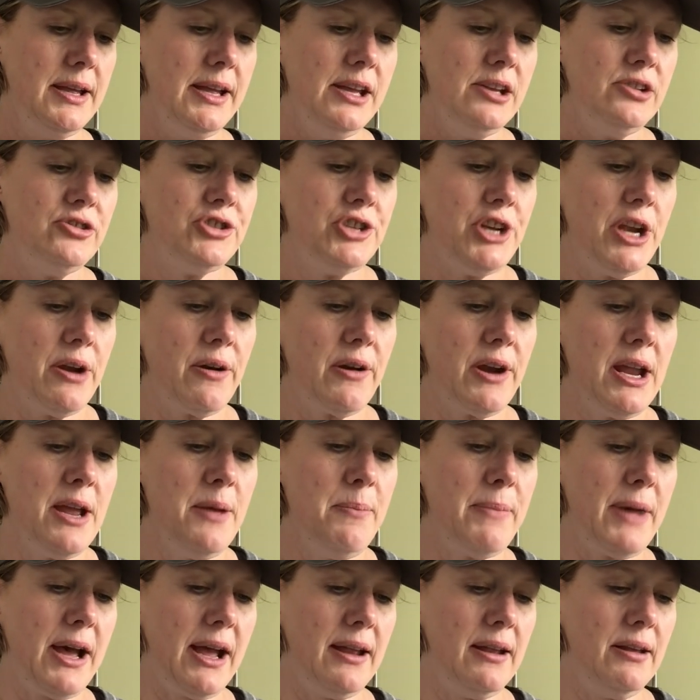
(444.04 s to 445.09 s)
Jerry and
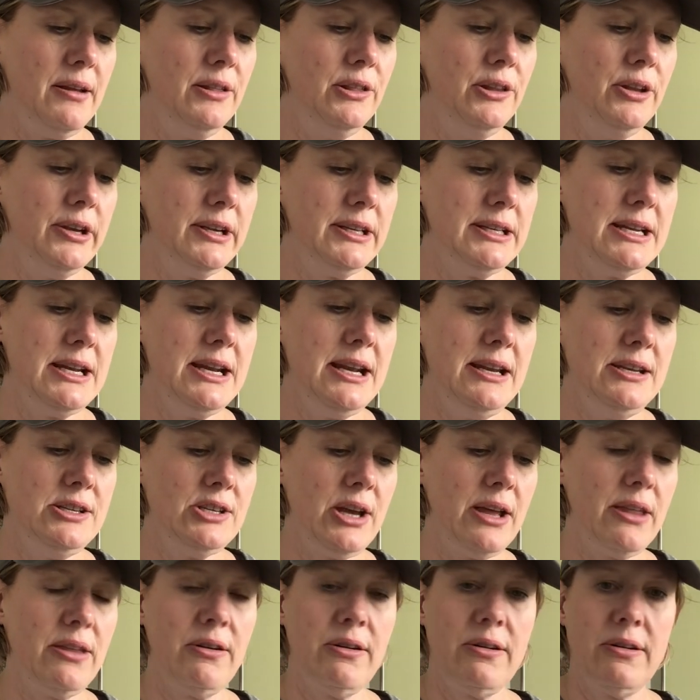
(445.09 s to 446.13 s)
Maya looked at each
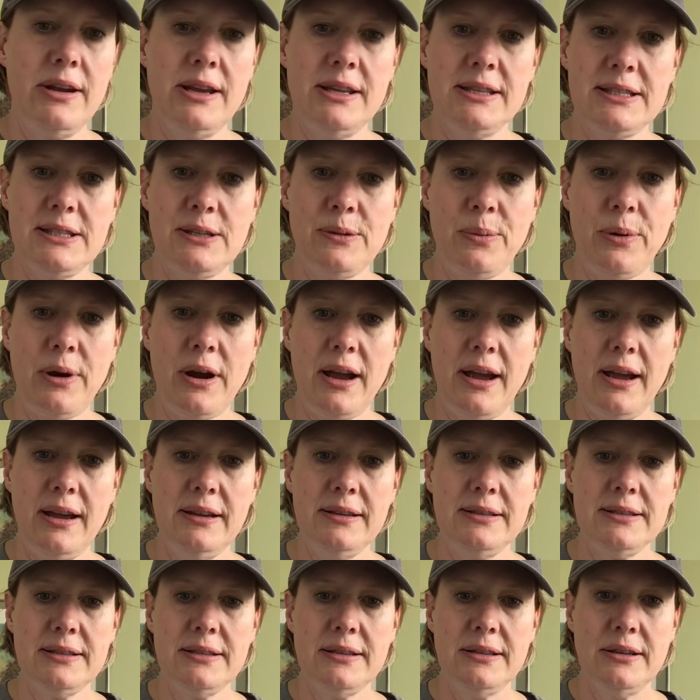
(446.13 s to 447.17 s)
other in
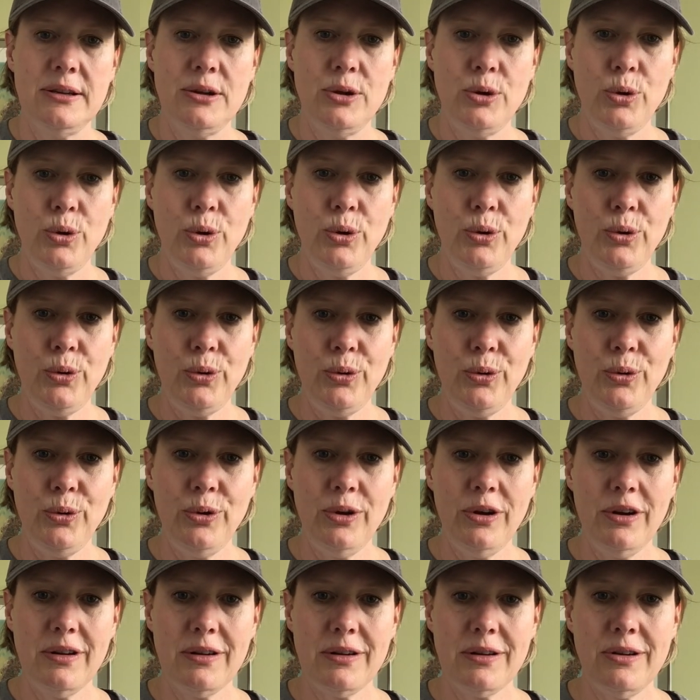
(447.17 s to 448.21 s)
surprise. Who
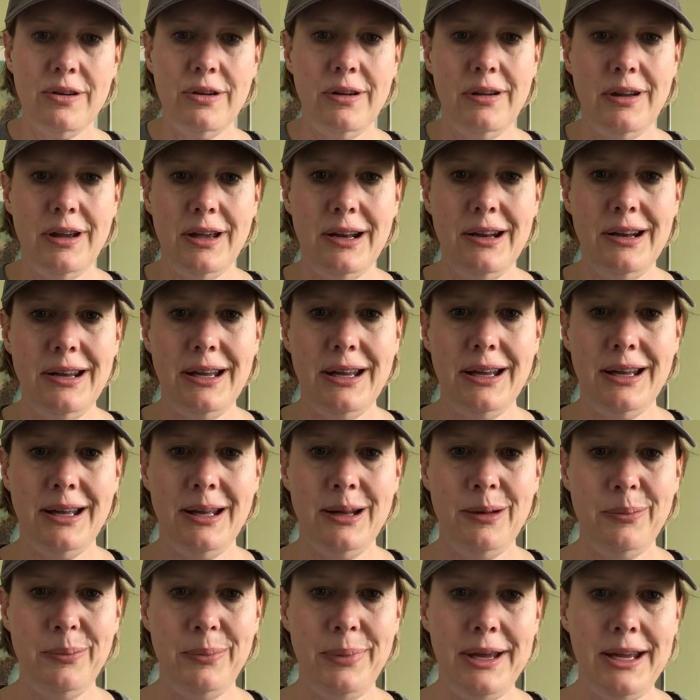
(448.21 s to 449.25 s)
could it
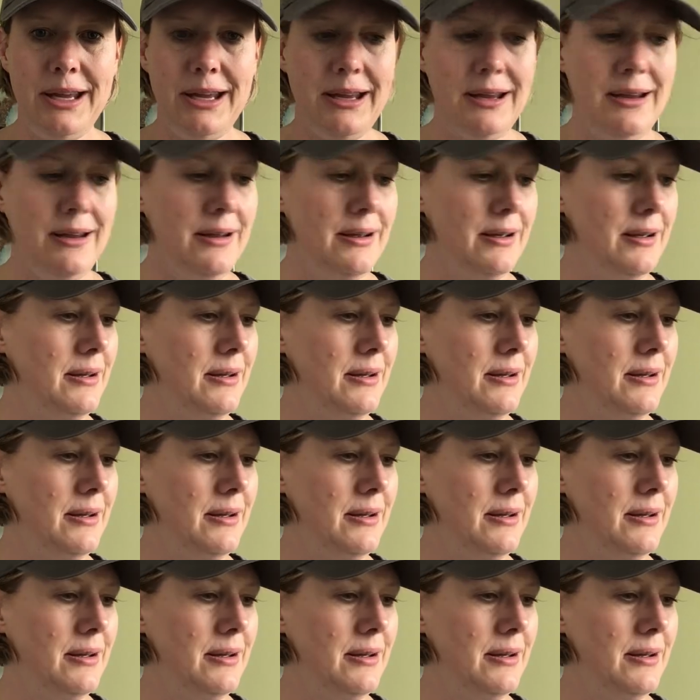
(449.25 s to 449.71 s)
be?